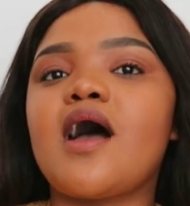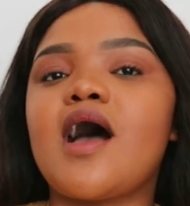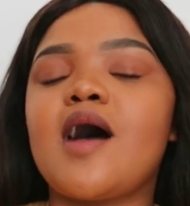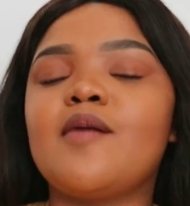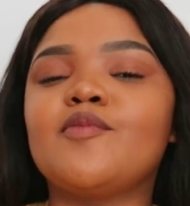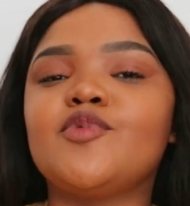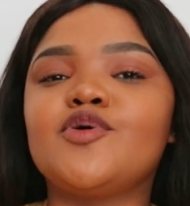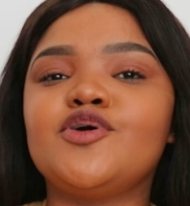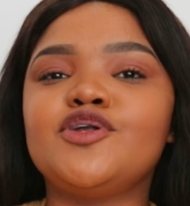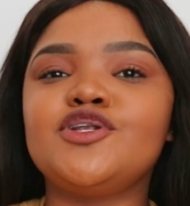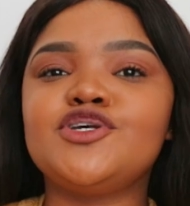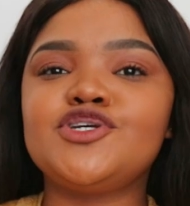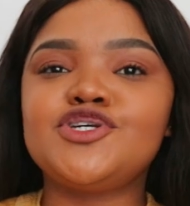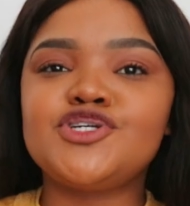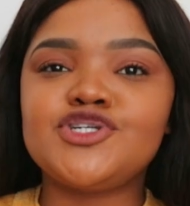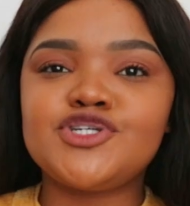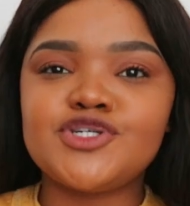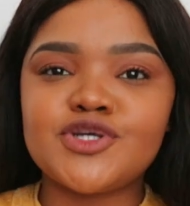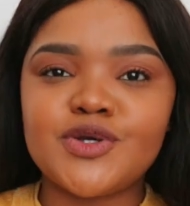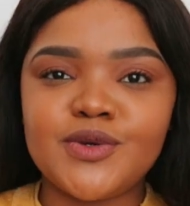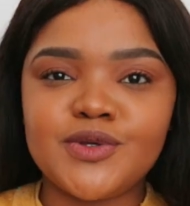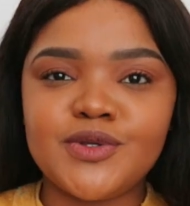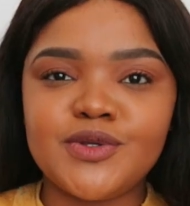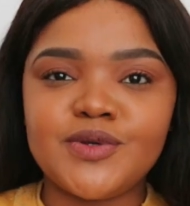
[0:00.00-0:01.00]
I'm going to
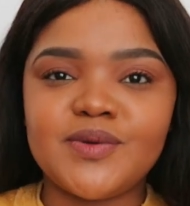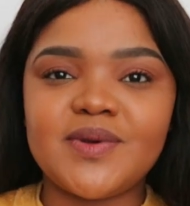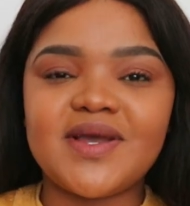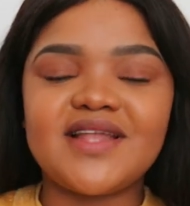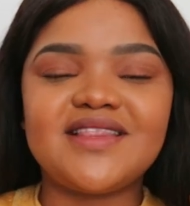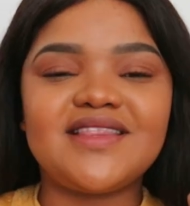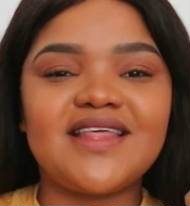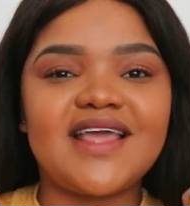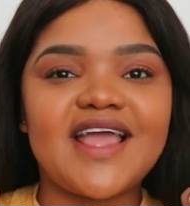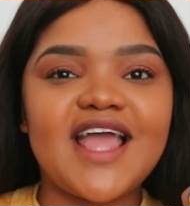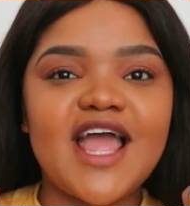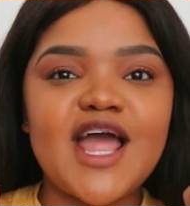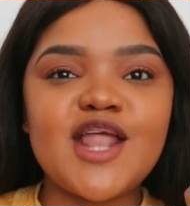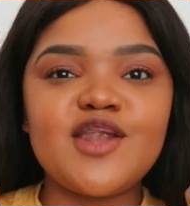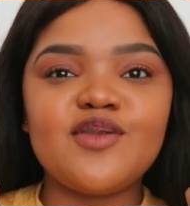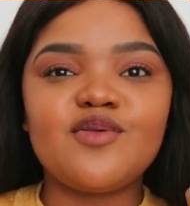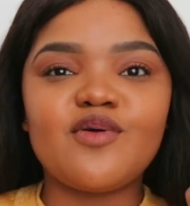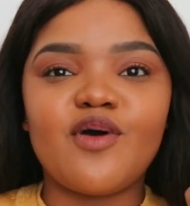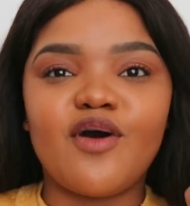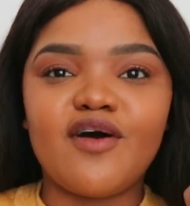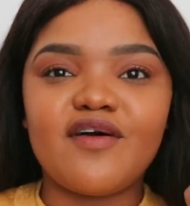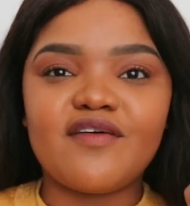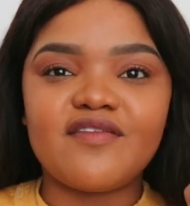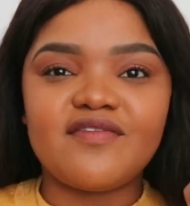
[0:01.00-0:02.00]
show you at the
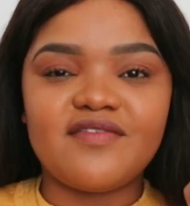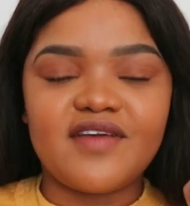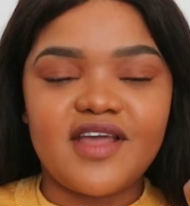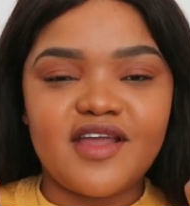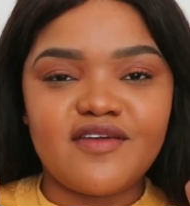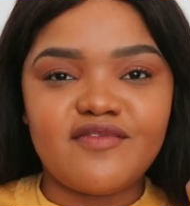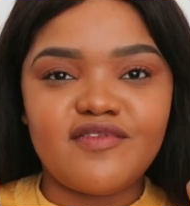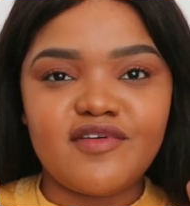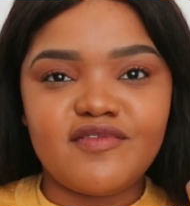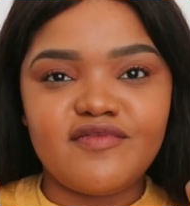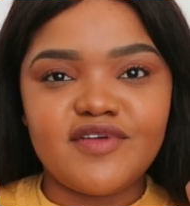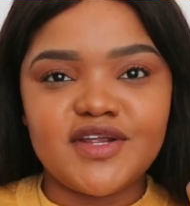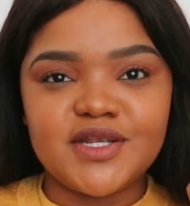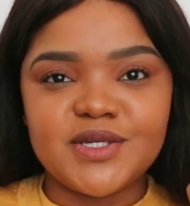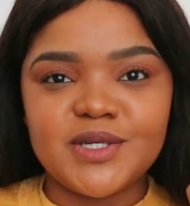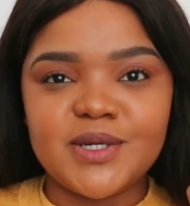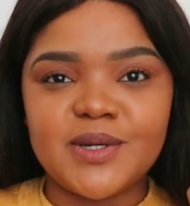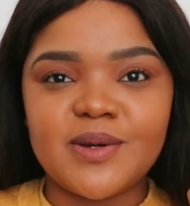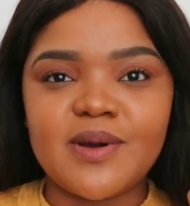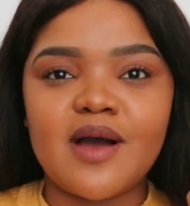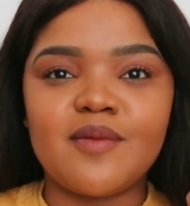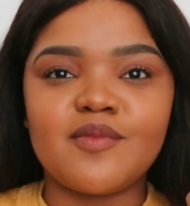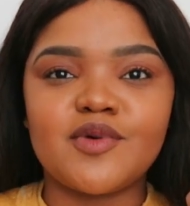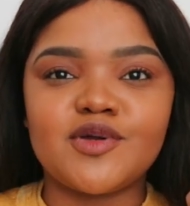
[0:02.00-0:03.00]
end of every
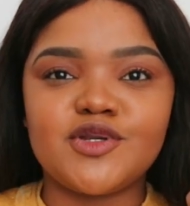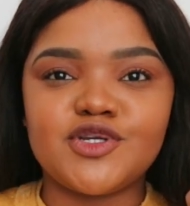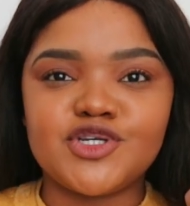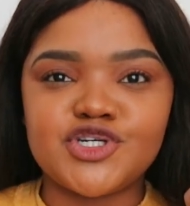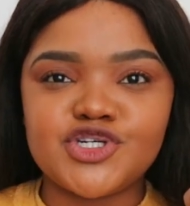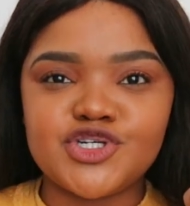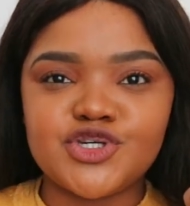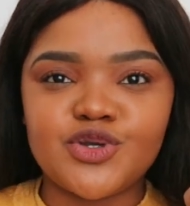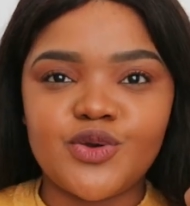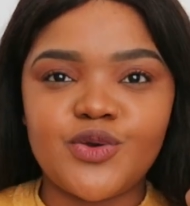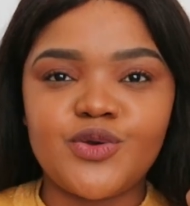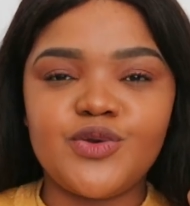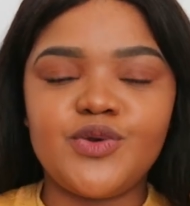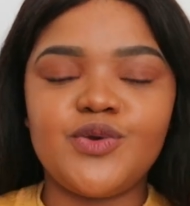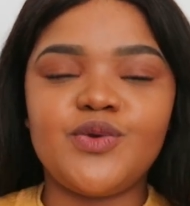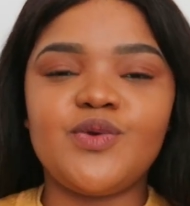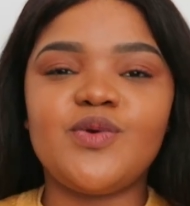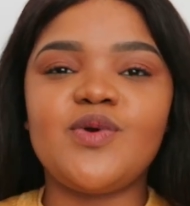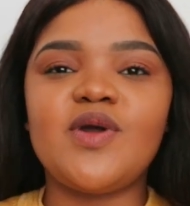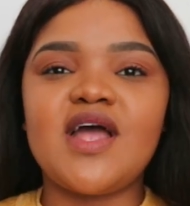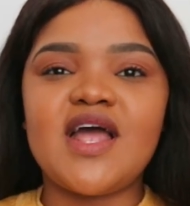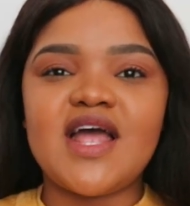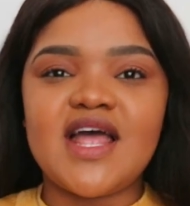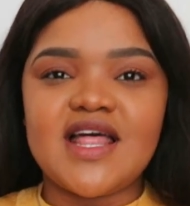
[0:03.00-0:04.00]
video, I'm going to show
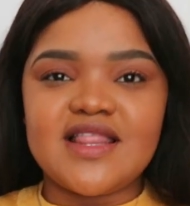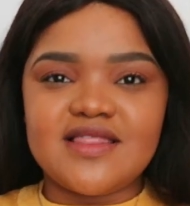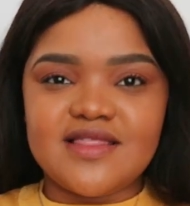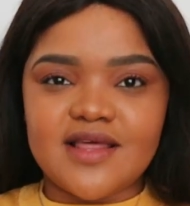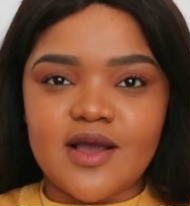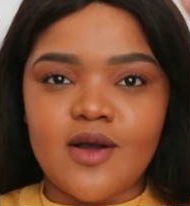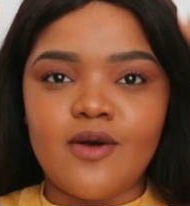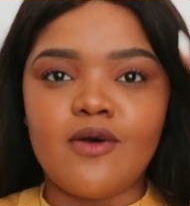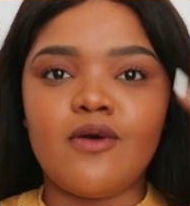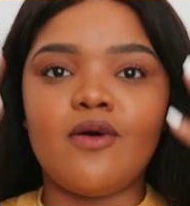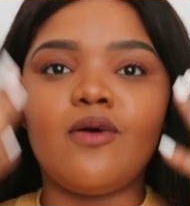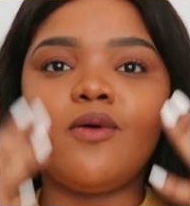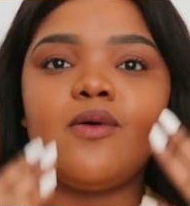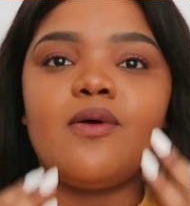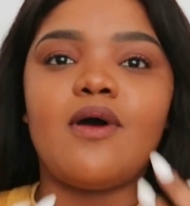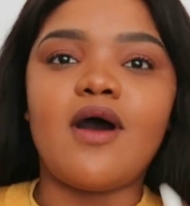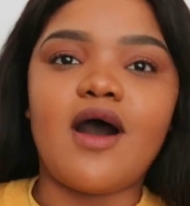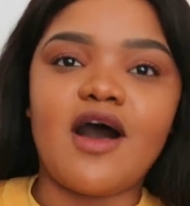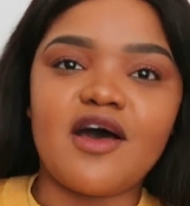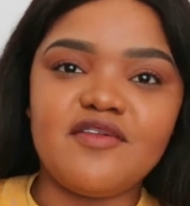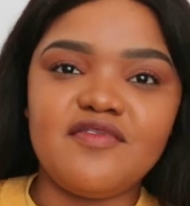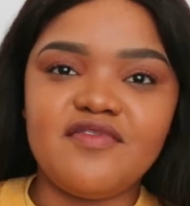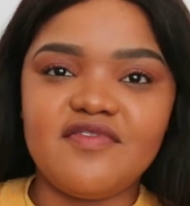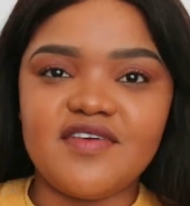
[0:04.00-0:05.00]
you the whole
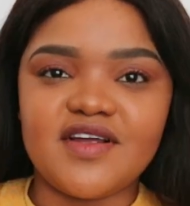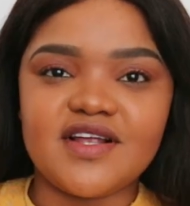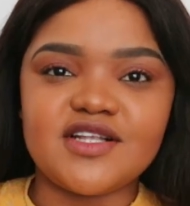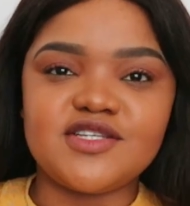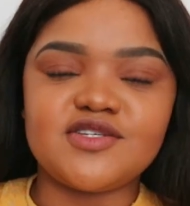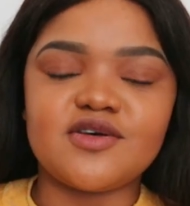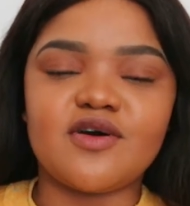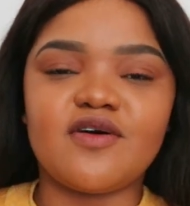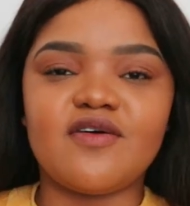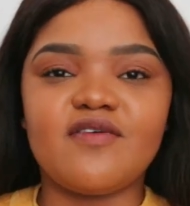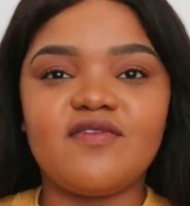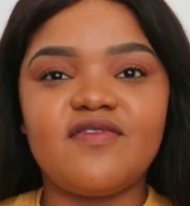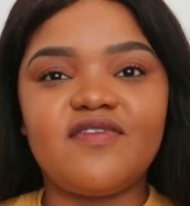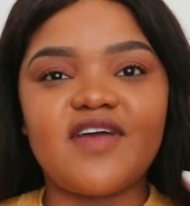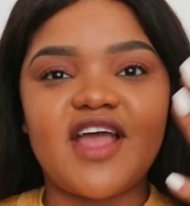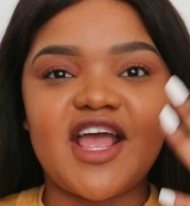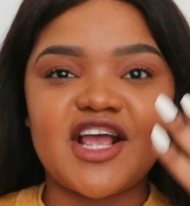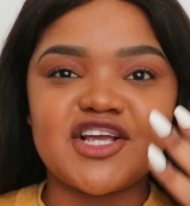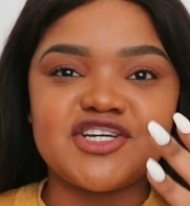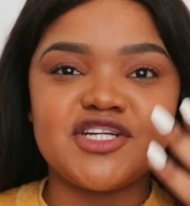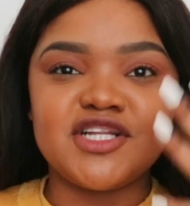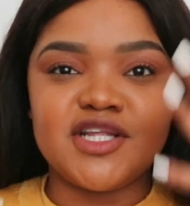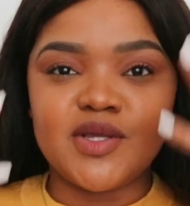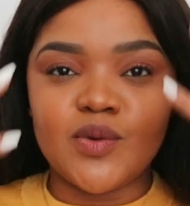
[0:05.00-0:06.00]
outfit of
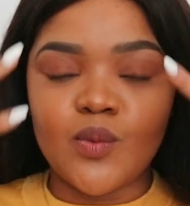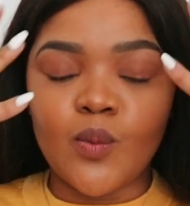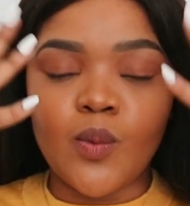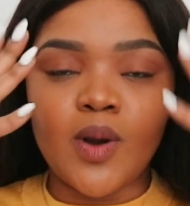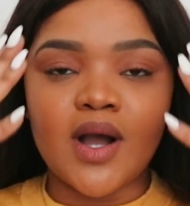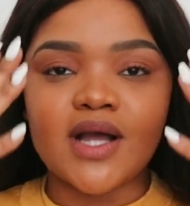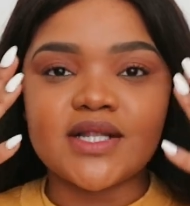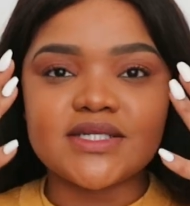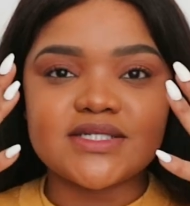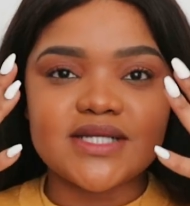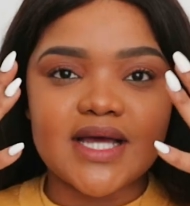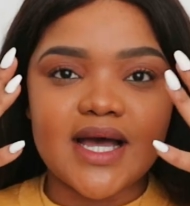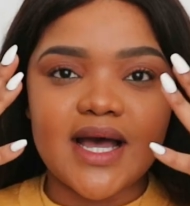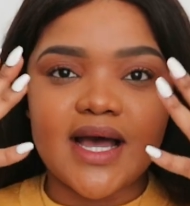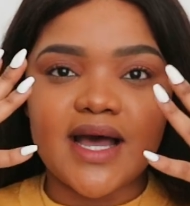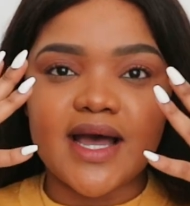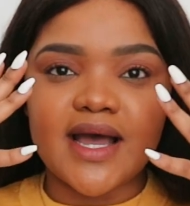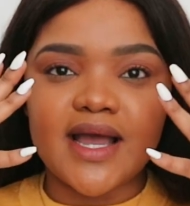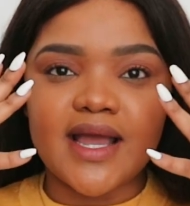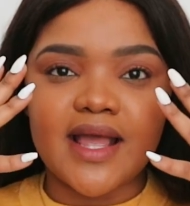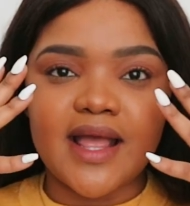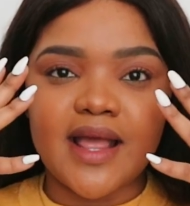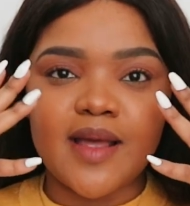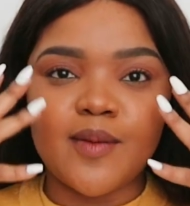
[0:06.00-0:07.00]
actually what
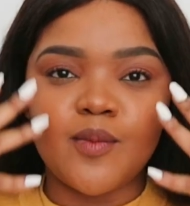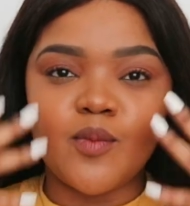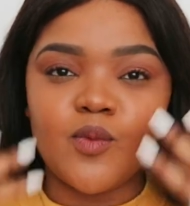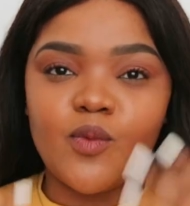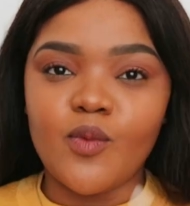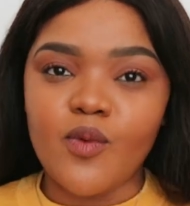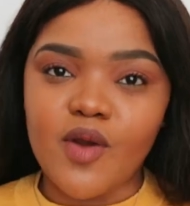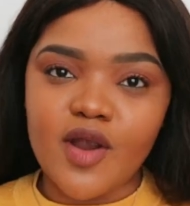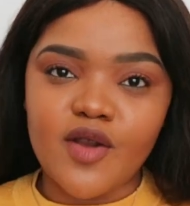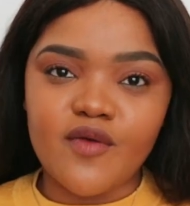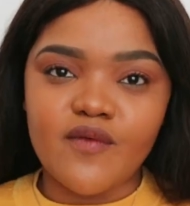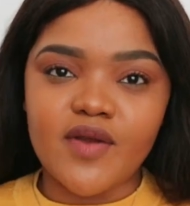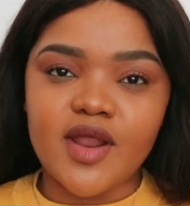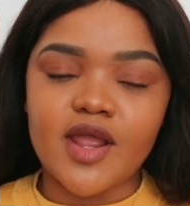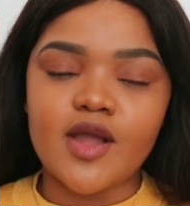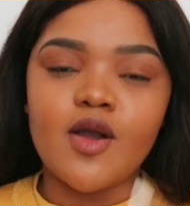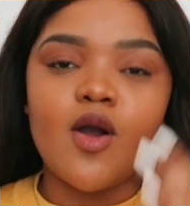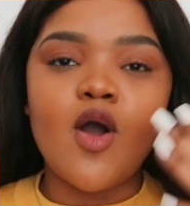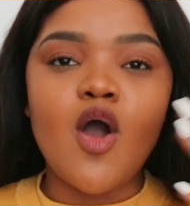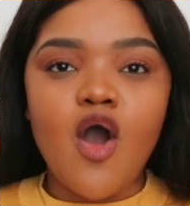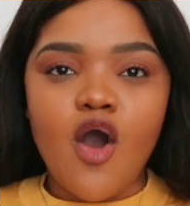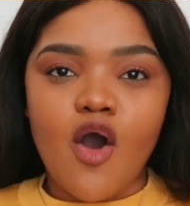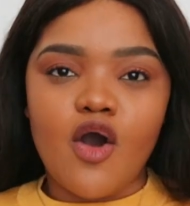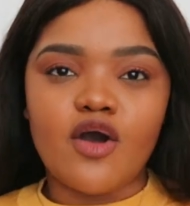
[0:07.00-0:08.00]
I am
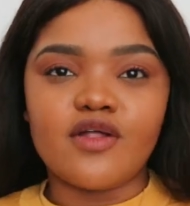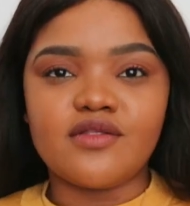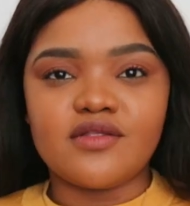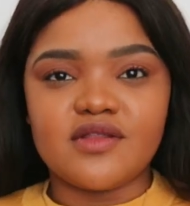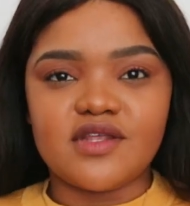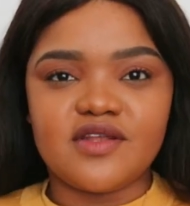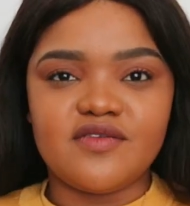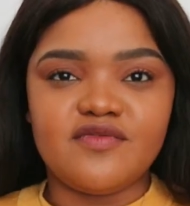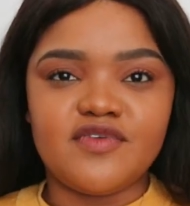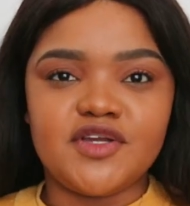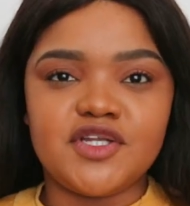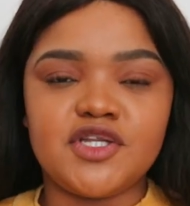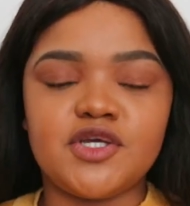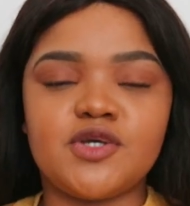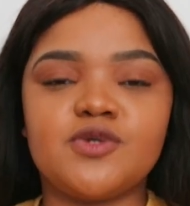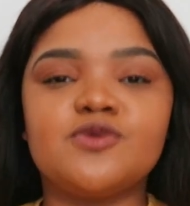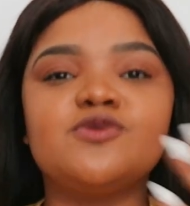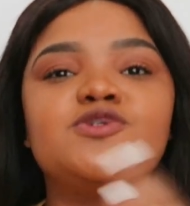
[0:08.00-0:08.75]
wearing on that video.